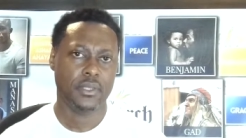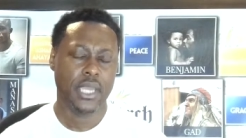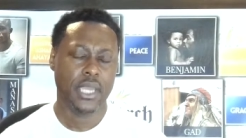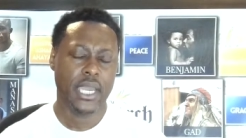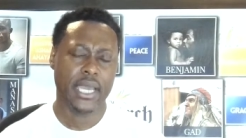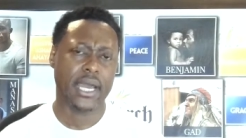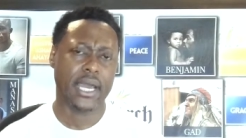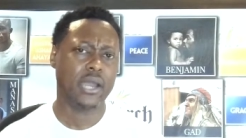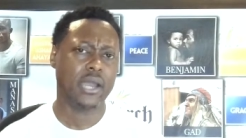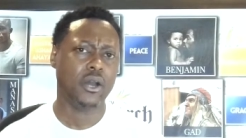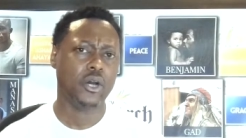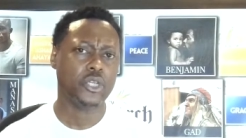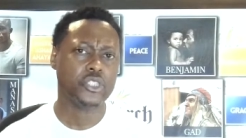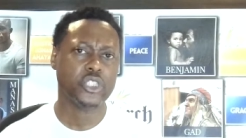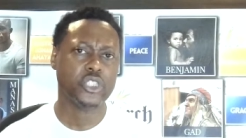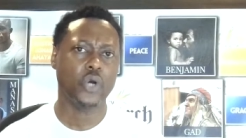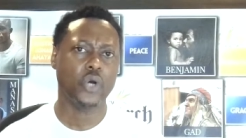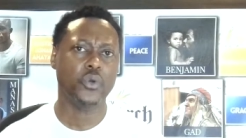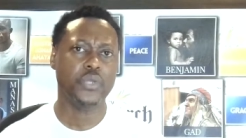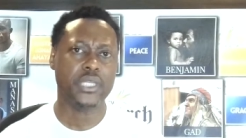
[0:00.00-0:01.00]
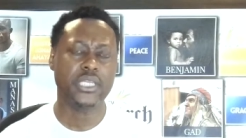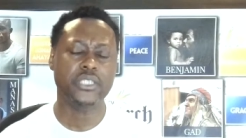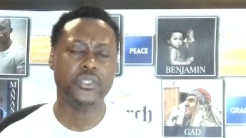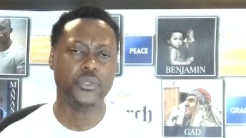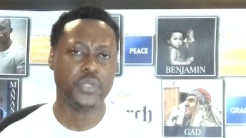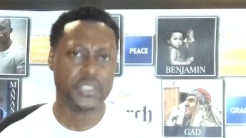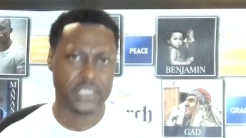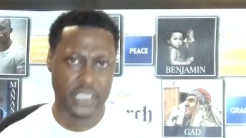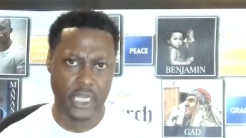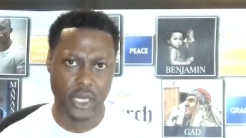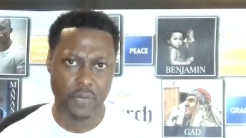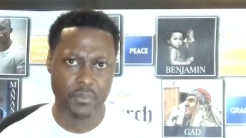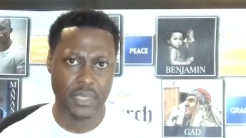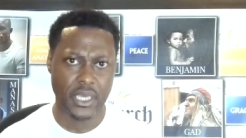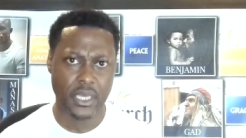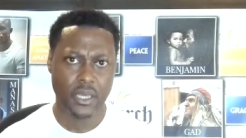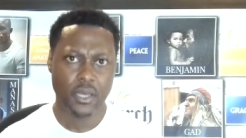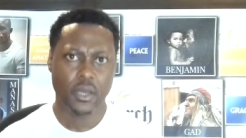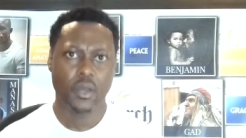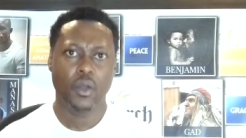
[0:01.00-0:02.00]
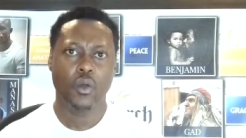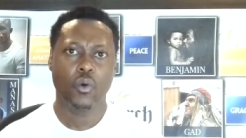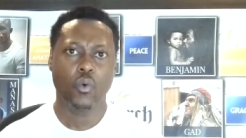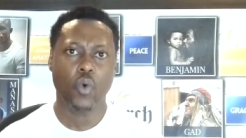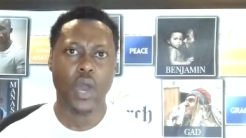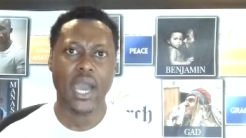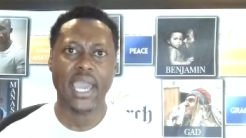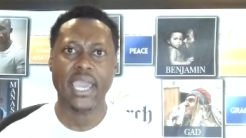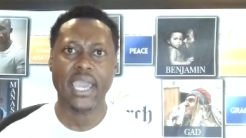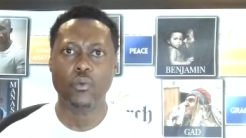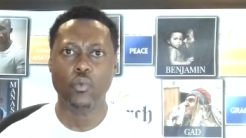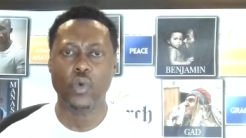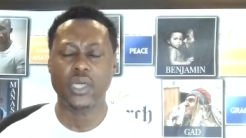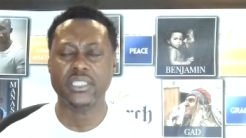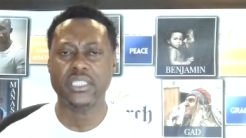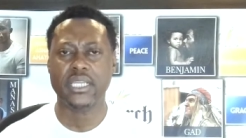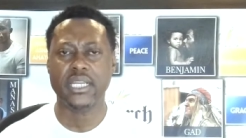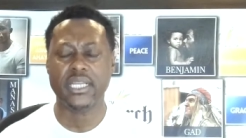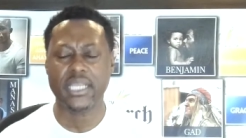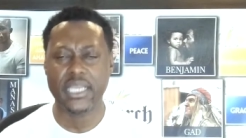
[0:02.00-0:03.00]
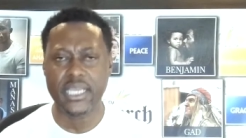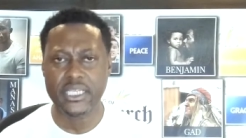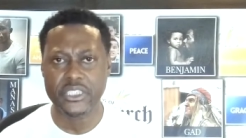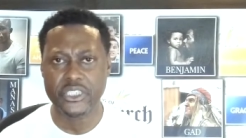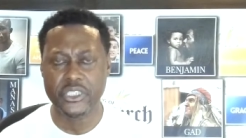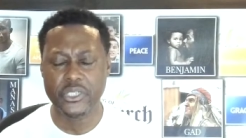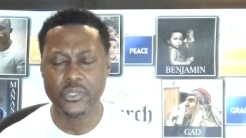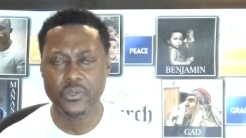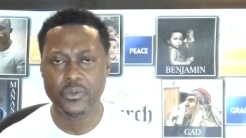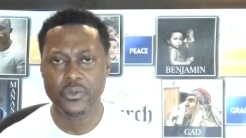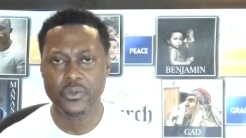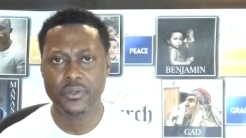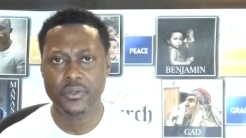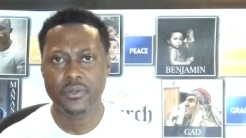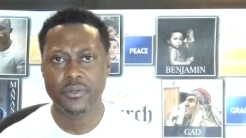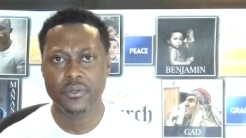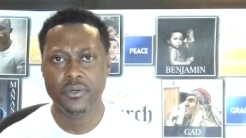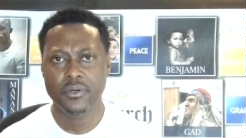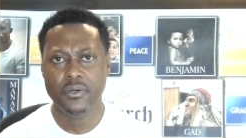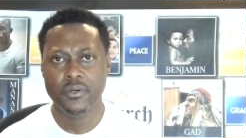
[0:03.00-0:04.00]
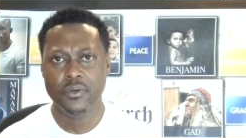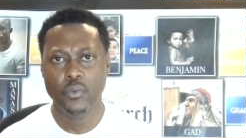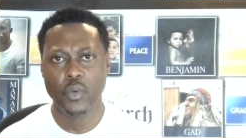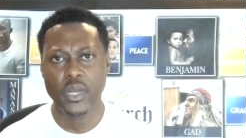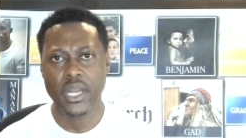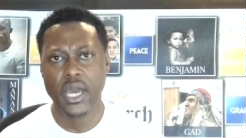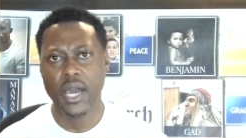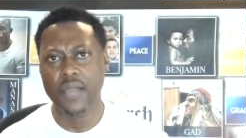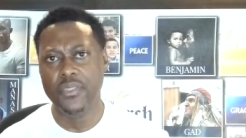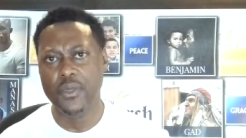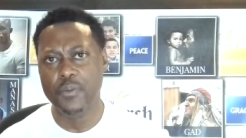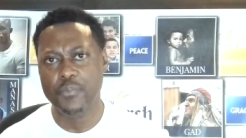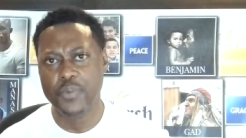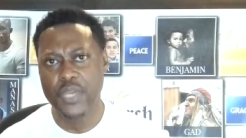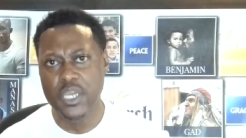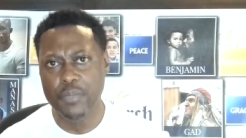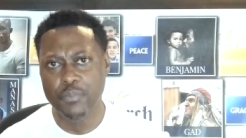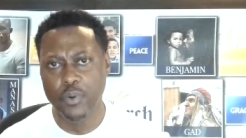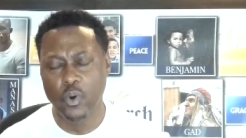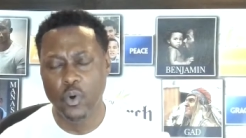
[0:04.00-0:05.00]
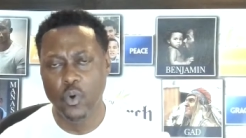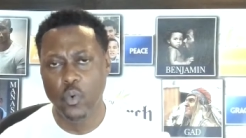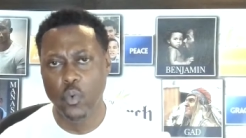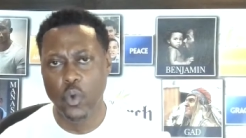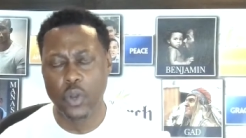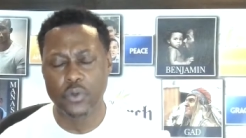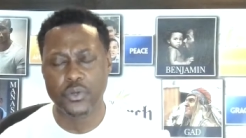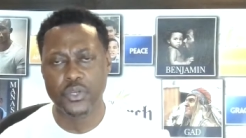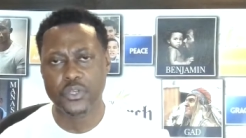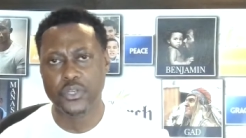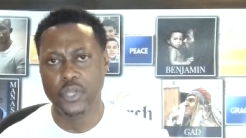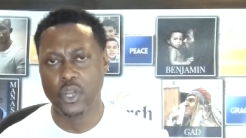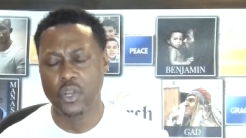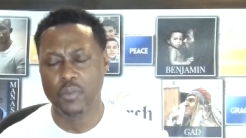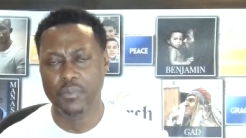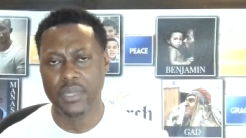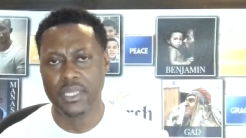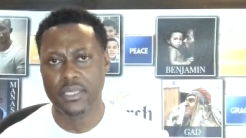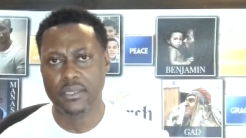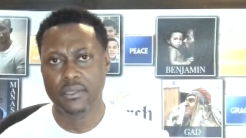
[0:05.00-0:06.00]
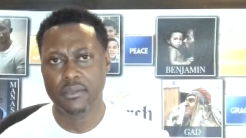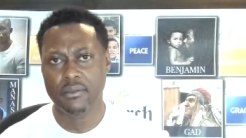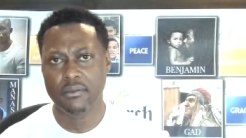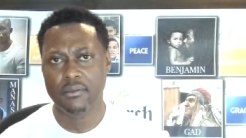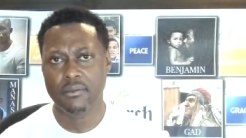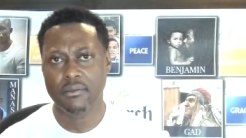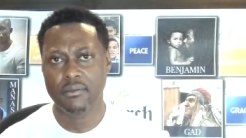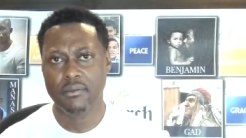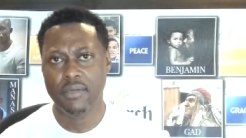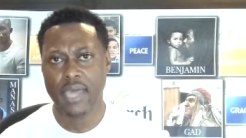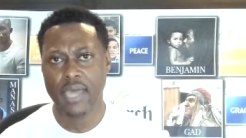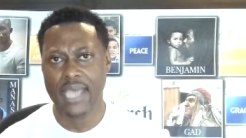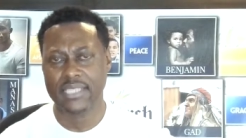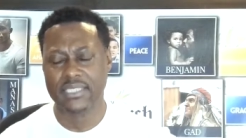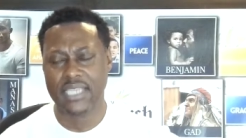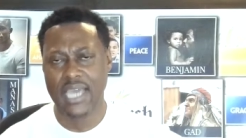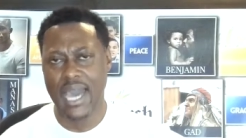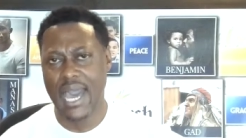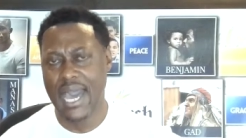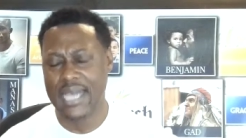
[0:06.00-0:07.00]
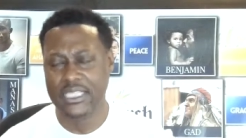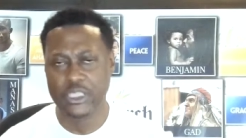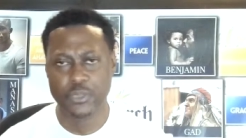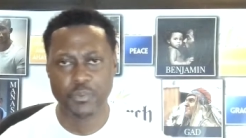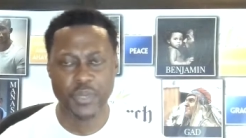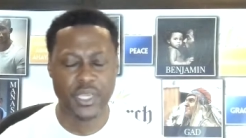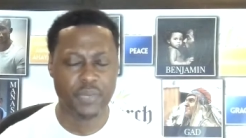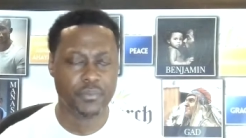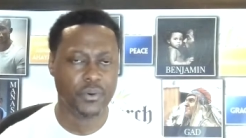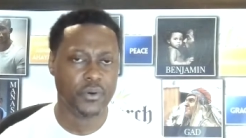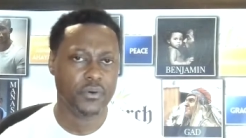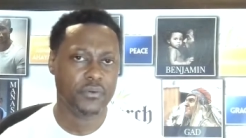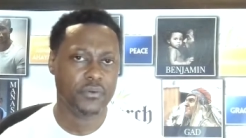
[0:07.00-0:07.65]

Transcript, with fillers: And I also need you to tell me why it wasn't an issue when other people were determined as God's people.